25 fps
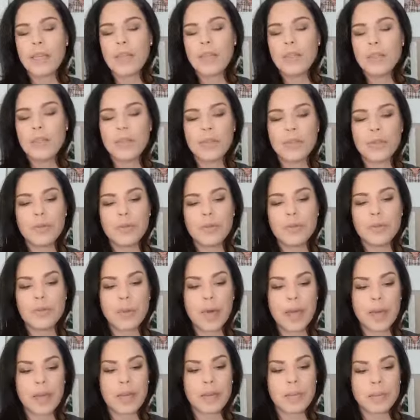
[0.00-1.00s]
to
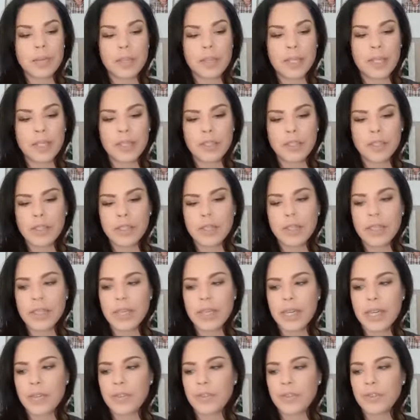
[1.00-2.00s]
buy a place, just in
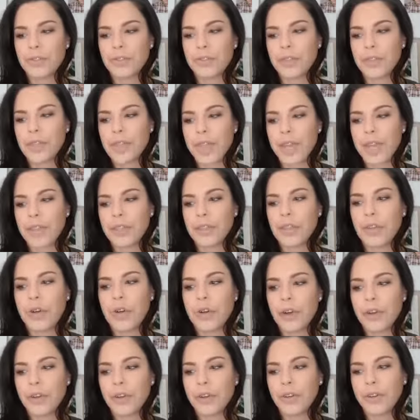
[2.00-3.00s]
case there's things
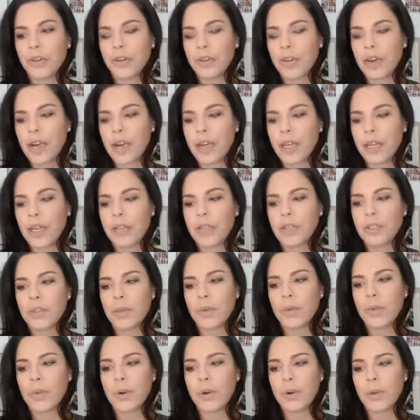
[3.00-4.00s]
on your credit
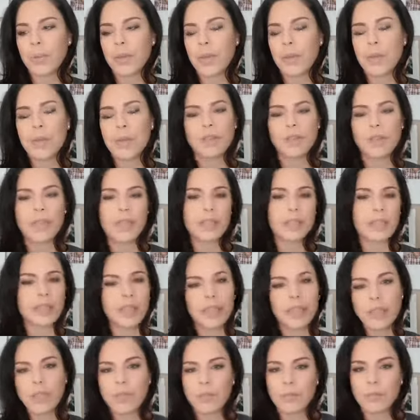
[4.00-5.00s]
or maybe your debt to
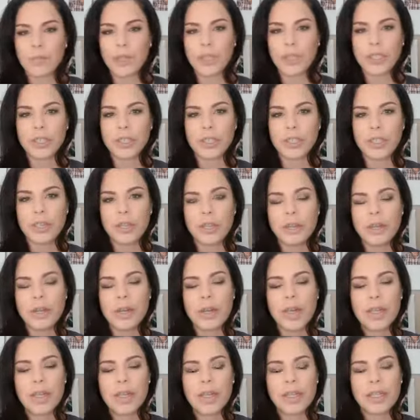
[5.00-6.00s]
income ratio
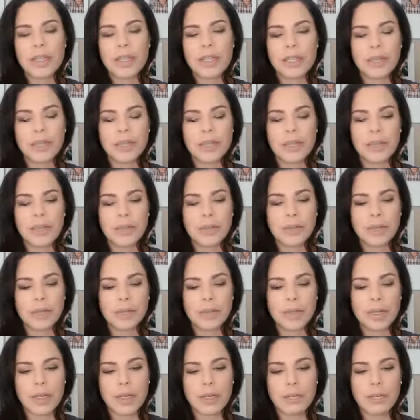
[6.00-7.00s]
needs
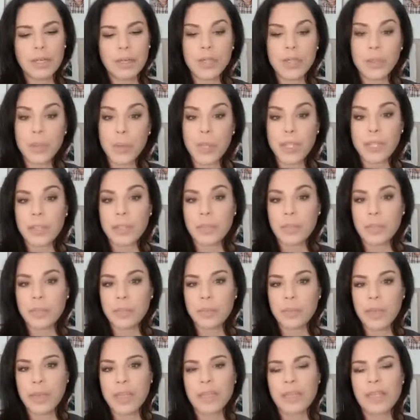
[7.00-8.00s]
to be tweaked a
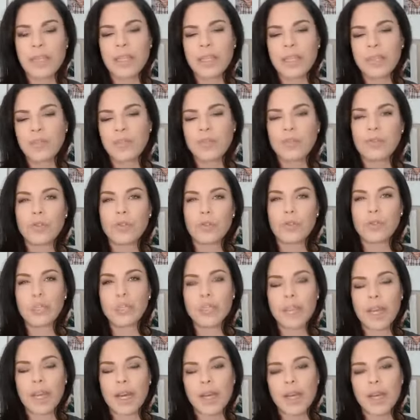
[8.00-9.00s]
little bit. Then it gives you so
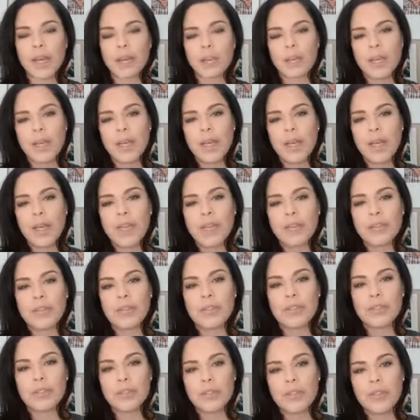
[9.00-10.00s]
much time
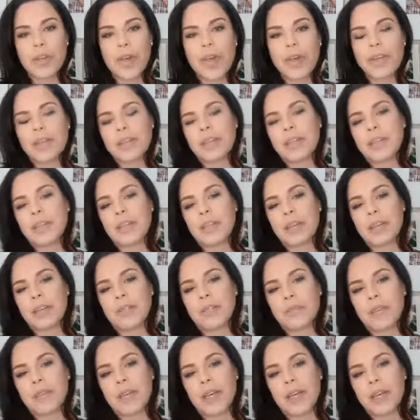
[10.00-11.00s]
to do that instead
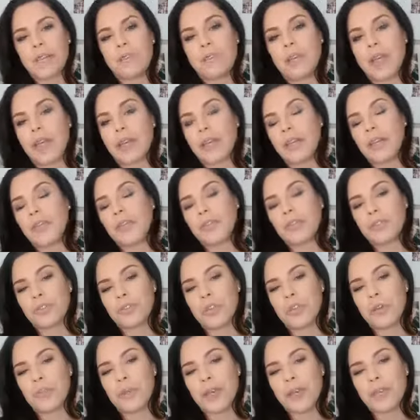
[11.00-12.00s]
of like finding your
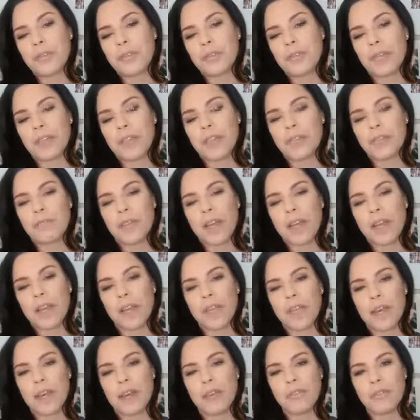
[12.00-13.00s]
dream house and then
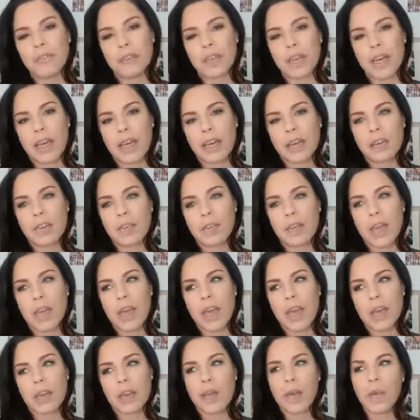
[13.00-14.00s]
finding out that you
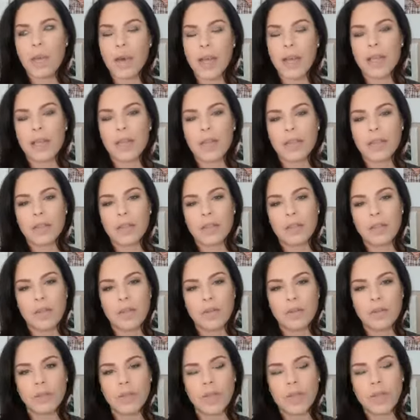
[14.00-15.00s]
can't quite get the
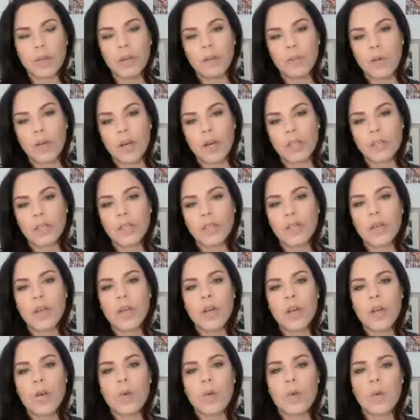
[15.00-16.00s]
loan that you want
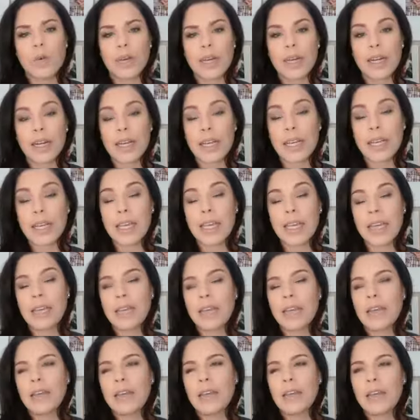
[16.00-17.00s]
or need.
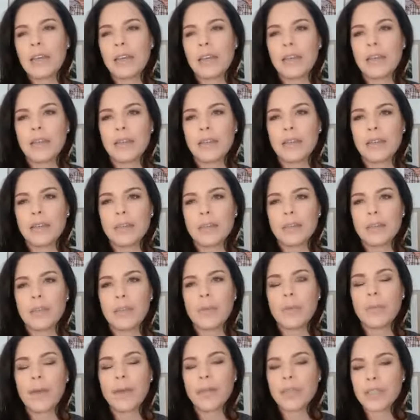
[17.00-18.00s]

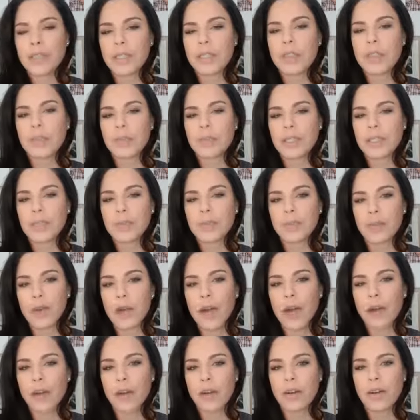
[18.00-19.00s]
So about 6 months
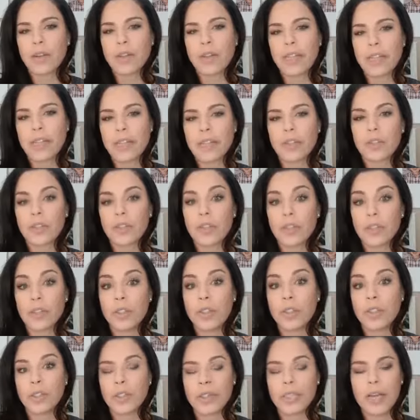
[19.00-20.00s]
prior is a
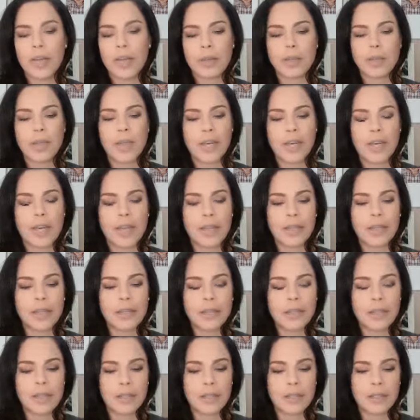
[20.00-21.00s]
good timeline
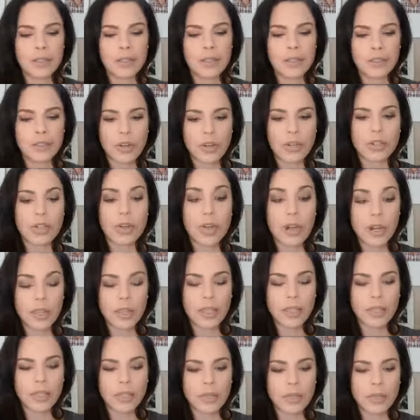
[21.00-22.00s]
to start
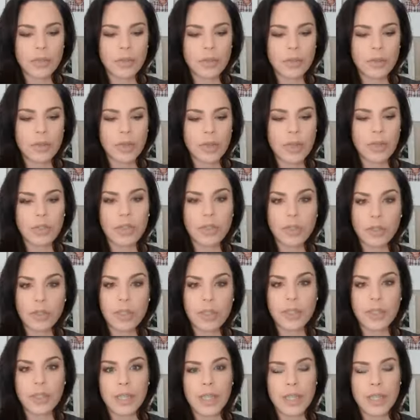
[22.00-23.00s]
talking to a
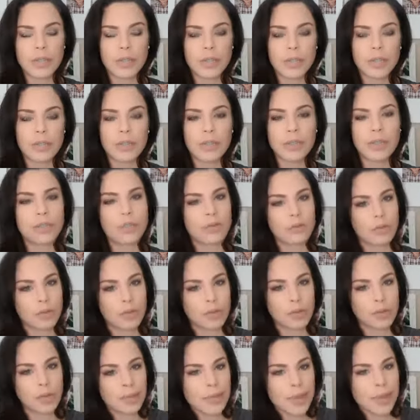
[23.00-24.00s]
good lender, which of
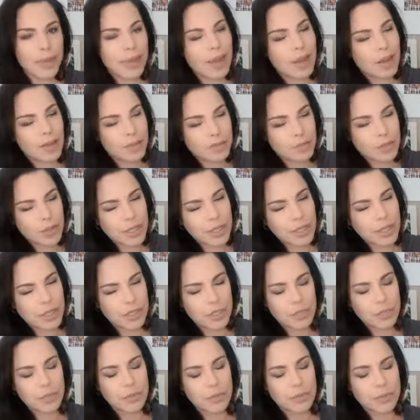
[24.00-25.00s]
course I have really
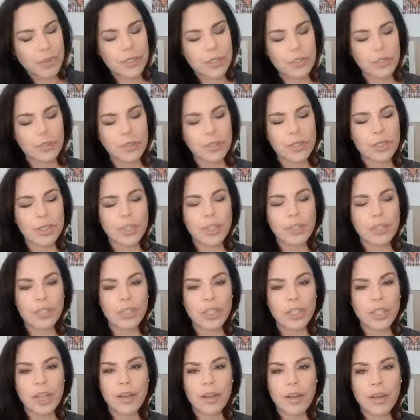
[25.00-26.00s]
good resources.
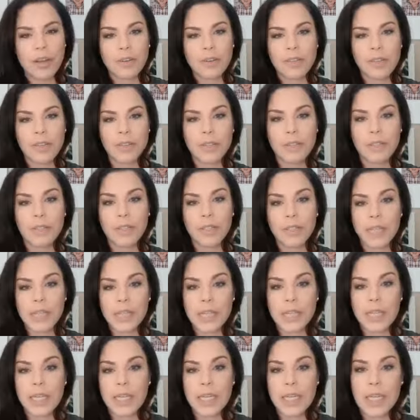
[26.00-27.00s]
Shout out to
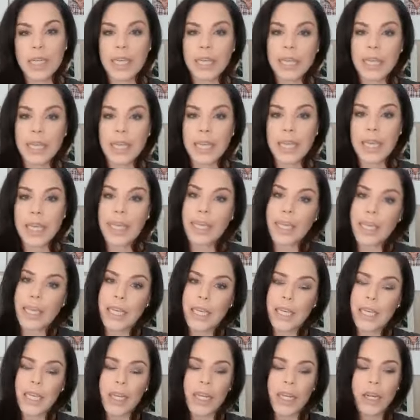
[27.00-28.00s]
Felissa and Lane
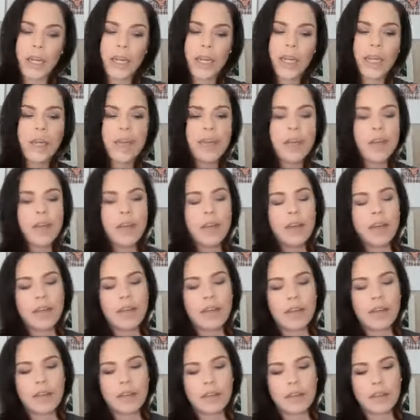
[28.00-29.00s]
and Carrie.
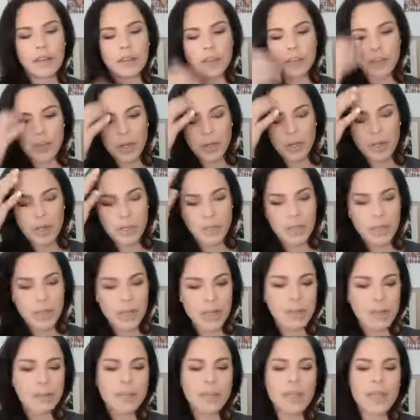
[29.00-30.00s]
They're my
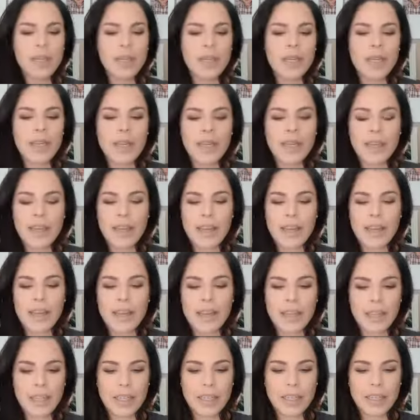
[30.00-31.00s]
peeps
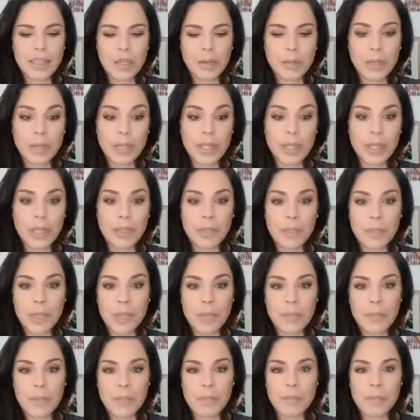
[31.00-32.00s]
and they take really good of my